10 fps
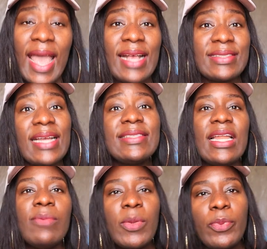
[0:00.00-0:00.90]
and started
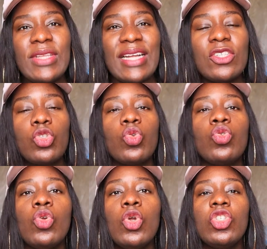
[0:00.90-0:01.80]
telling people that
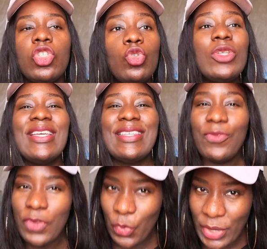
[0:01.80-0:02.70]
she's doing a
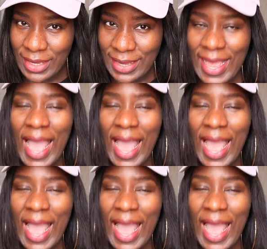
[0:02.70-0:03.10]
giveaway.